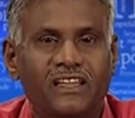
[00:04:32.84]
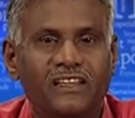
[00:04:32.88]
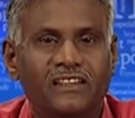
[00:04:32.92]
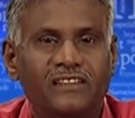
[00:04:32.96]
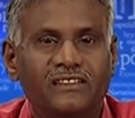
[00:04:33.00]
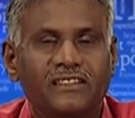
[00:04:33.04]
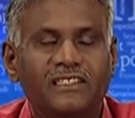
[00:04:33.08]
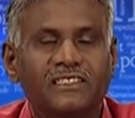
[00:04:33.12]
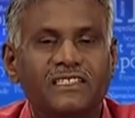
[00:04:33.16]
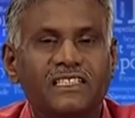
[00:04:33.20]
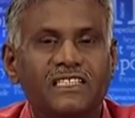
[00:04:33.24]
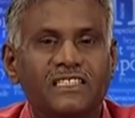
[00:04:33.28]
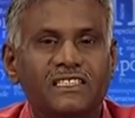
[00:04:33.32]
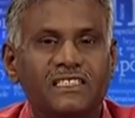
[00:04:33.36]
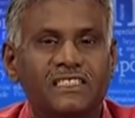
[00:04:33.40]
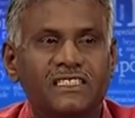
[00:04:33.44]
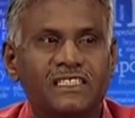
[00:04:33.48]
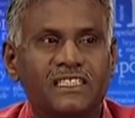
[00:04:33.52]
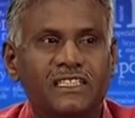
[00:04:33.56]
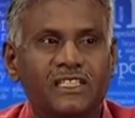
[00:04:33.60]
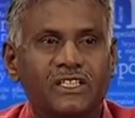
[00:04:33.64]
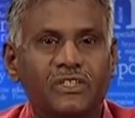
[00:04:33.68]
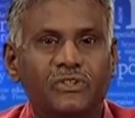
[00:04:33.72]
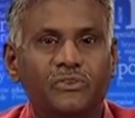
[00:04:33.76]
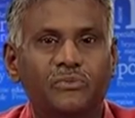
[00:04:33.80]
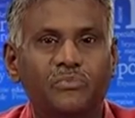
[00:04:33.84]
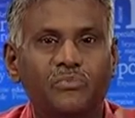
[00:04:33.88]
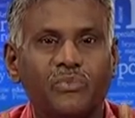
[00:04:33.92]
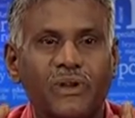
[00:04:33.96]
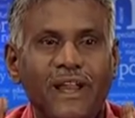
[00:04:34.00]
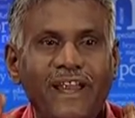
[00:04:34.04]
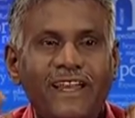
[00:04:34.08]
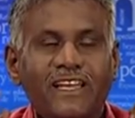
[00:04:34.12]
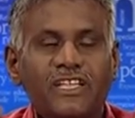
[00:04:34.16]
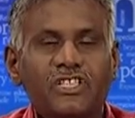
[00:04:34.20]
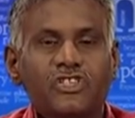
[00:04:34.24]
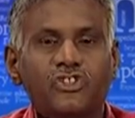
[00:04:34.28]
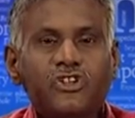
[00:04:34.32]
This is, you
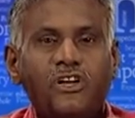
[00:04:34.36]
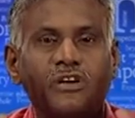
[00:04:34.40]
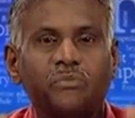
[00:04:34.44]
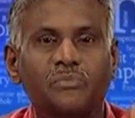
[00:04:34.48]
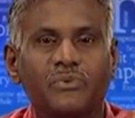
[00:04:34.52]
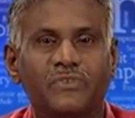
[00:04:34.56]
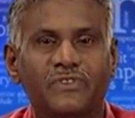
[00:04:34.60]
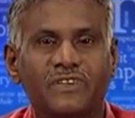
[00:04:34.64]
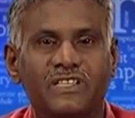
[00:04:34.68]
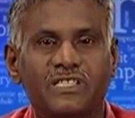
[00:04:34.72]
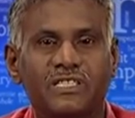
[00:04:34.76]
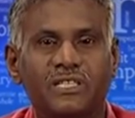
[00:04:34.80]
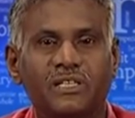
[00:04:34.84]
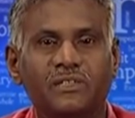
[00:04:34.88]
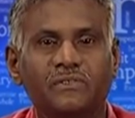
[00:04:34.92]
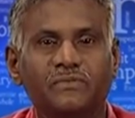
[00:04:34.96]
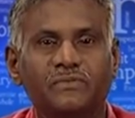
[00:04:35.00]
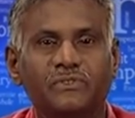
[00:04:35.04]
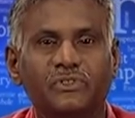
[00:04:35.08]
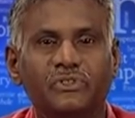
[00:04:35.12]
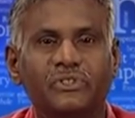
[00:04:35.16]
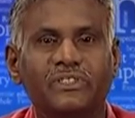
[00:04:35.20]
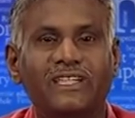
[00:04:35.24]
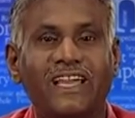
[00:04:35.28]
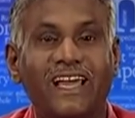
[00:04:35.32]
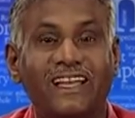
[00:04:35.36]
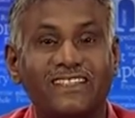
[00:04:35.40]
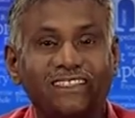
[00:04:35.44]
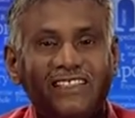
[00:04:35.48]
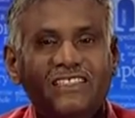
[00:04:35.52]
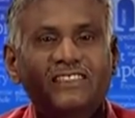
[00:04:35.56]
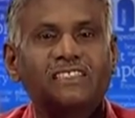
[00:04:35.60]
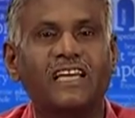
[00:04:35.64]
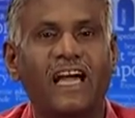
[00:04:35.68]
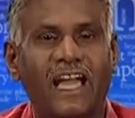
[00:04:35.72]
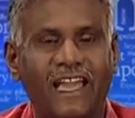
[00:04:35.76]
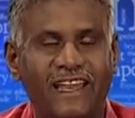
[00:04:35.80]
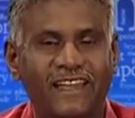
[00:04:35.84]
brainstorm yourself to gather
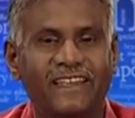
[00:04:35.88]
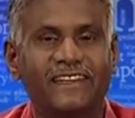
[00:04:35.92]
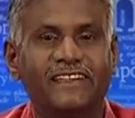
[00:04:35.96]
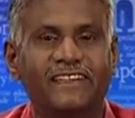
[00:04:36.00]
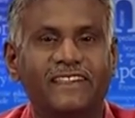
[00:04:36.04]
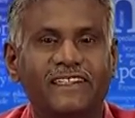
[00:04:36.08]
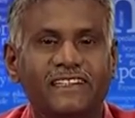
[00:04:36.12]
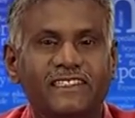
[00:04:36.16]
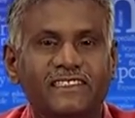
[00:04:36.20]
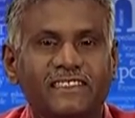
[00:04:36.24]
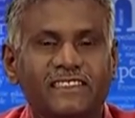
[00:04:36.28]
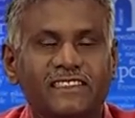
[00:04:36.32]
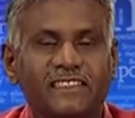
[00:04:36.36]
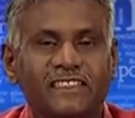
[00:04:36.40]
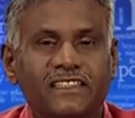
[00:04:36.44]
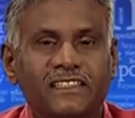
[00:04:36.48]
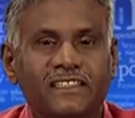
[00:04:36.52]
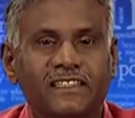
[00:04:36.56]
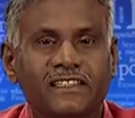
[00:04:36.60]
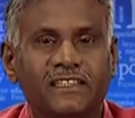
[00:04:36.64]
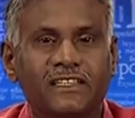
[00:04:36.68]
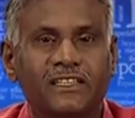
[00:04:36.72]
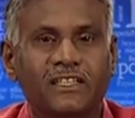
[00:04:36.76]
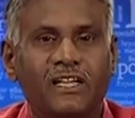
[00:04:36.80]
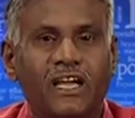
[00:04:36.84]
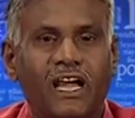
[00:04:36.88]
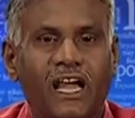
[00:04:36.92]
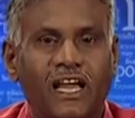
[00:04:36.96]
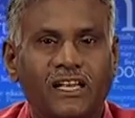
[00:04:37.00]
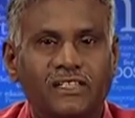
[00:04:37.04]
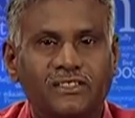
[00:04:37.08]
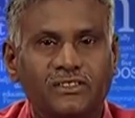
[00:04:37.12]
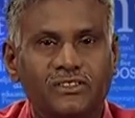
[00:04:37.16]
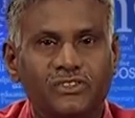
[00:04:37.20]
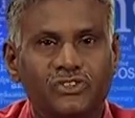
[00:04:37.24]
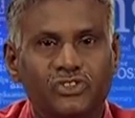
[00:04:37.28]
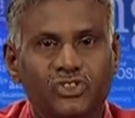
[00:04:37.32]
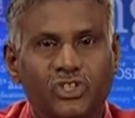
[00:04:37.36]
the ideas
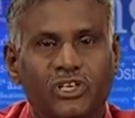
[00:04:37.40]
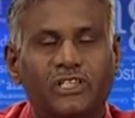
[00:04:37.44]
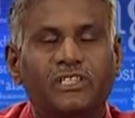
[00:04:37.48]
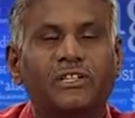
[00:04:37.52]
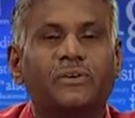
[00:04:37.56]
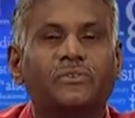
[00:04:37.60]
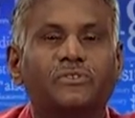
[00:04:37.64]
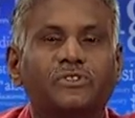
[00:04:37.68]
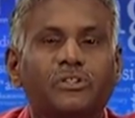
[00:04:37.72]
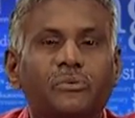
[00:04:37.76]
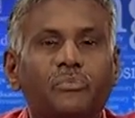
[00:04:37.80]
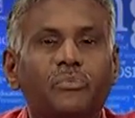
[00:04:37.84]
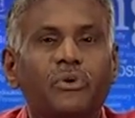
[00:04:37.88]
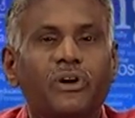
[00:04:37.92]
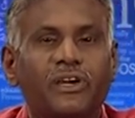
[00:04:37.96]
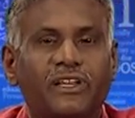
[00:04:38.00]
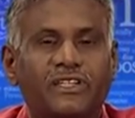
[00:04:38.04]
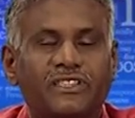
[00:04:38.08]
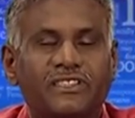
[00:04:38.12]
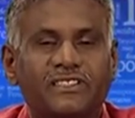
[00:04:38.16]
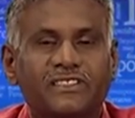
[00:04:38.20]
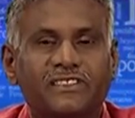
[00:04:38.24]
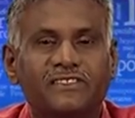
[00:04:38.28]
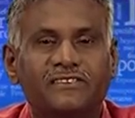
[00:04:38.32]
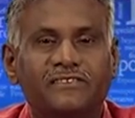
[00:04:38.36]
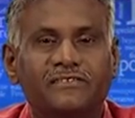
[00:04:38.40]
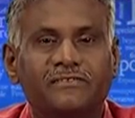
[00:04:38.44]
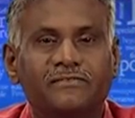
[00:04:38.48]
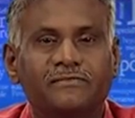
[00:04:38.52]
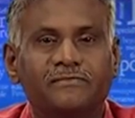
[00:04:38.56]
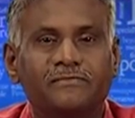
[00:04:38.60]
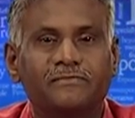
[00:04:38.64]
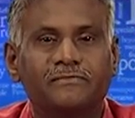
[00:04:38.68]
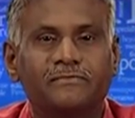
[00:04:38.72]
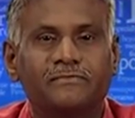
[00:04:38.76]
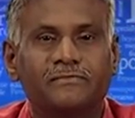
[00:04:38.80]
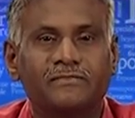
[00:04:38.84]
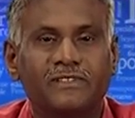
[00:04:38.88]
and jot down the points.
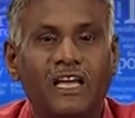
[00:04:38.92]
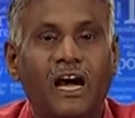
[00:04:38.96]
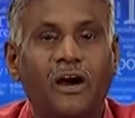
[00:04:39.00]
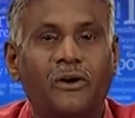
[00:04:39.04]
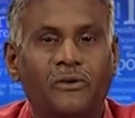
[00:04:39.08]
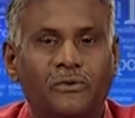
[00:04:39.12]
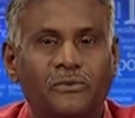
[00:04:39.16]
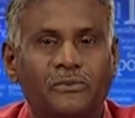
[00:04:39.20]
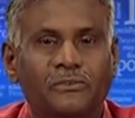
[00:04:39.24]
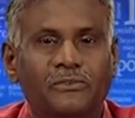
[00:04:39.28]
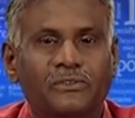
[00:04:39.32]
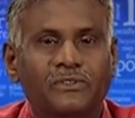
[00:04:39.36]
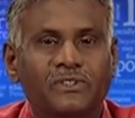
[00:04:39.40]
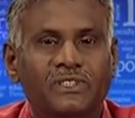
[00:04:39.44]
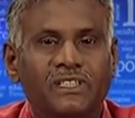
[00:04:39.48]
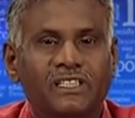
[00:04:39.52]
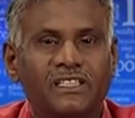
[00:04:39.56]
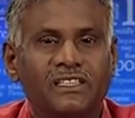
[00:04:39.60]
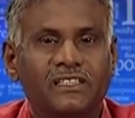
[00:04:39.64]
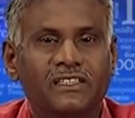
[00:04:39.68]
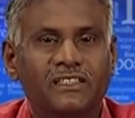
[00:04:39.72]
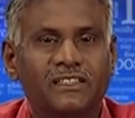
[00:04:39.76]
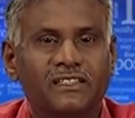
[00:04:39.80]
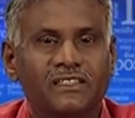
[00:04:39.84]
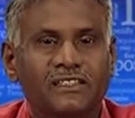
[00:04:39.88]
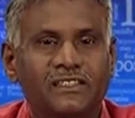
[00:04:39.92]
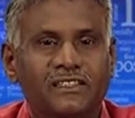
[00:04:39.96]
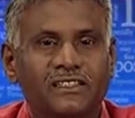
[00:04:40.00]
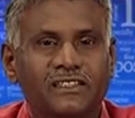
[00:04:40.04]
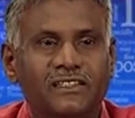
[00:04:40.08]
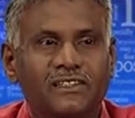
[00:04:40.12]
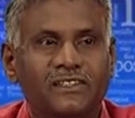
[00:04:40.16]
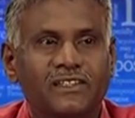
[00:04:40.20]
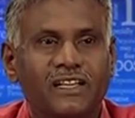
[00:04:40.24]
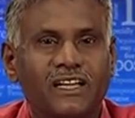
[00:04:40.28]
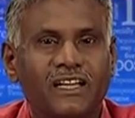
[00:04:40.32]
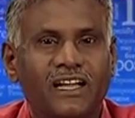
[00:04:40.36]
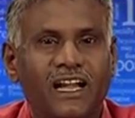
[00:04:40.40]
Now,
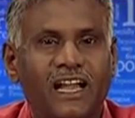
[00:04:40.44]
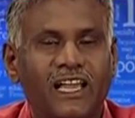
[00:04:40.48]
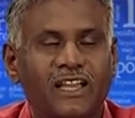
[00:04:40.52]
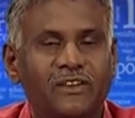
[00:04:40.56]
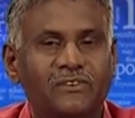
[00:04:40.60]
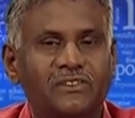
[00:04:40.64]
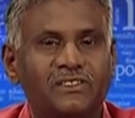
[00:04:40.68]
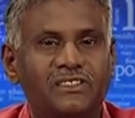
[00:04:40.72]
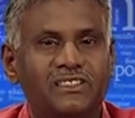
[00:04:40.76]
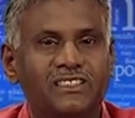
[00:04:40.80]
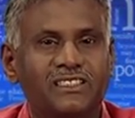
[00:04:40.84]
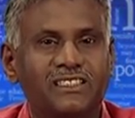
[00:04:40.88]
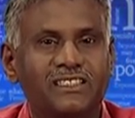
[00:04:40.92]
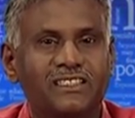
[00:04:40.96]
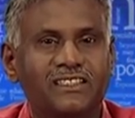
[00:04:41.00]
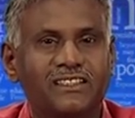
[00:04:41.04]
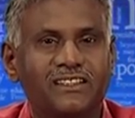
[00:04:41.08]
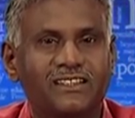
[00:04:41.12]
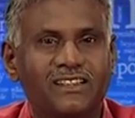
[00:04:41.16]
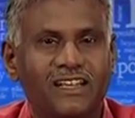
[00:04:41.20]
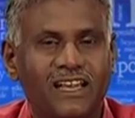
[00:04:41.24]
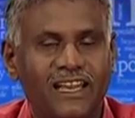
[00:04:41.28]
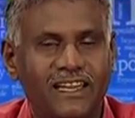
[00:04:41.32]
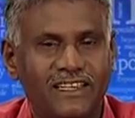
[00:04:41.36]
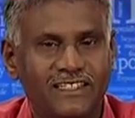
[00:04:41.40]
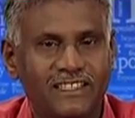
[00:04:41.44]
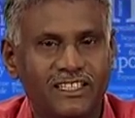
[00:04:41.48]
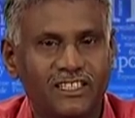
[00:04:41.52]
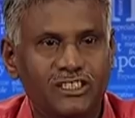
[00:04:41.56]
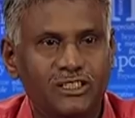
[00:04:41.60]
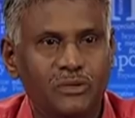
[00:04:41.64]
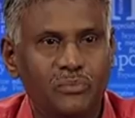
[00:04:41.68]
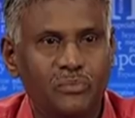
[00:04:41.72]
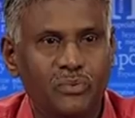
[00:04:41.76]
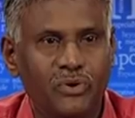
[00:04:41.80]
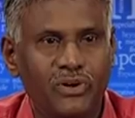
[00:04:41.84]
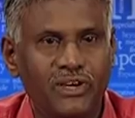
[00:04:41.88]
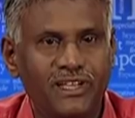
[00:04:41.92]
I have collected
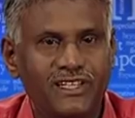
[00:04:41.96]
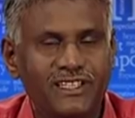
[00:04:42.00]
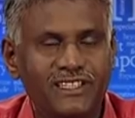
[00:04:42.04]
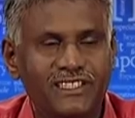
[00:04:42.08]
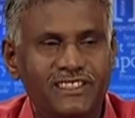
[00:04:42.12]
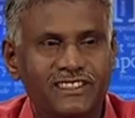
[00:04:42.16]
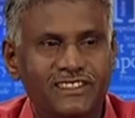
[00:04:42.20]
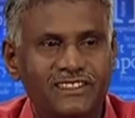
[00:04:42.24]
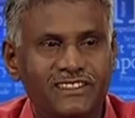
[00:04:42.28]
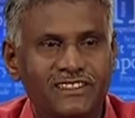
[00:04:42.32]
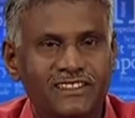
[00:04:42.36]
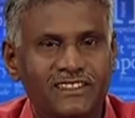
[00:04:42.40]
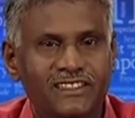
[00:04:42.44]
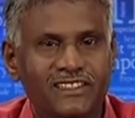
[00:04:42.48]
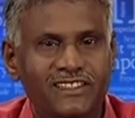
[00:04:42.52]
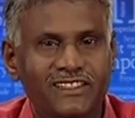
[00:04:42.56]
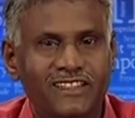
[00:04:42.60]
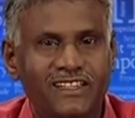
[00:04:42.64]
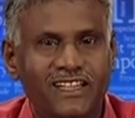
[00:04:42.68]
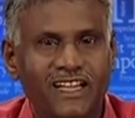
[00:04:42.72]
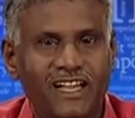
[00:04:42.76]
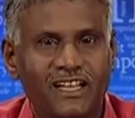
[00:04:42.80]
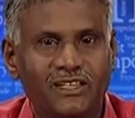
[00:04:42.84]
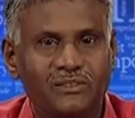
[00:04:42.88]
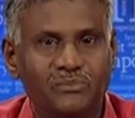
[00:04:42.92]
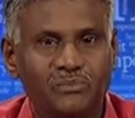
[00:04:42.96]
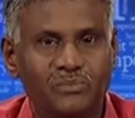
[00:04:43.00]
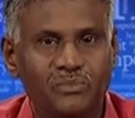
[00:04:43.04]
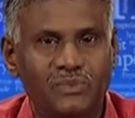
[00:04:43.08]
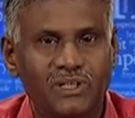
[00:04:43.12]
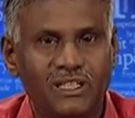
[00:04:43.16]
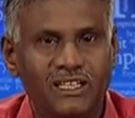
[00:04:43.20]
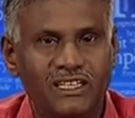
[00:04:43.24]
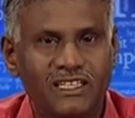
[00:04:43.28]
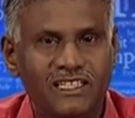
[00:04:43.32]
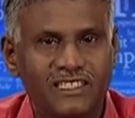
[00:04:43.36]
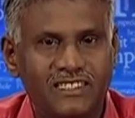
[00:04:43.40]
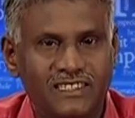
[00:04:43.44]
the points and
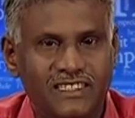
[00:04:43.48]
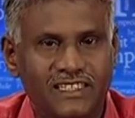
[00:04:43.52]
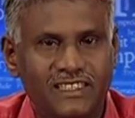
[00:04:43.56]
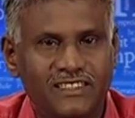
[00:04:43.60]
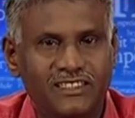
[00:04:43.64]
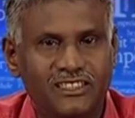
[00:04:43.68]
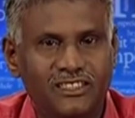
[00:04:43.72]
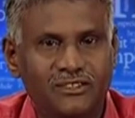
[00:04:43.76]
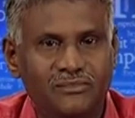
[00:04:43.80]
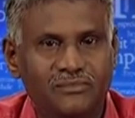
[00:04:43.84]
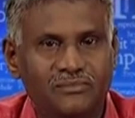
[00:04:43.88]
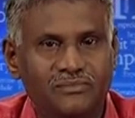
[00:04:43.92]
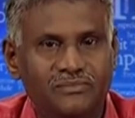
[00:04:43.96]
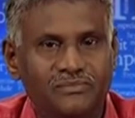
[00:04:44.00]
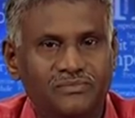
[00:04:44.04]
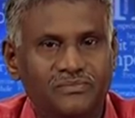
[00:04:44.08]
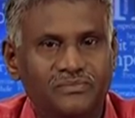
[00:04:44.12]
listed them,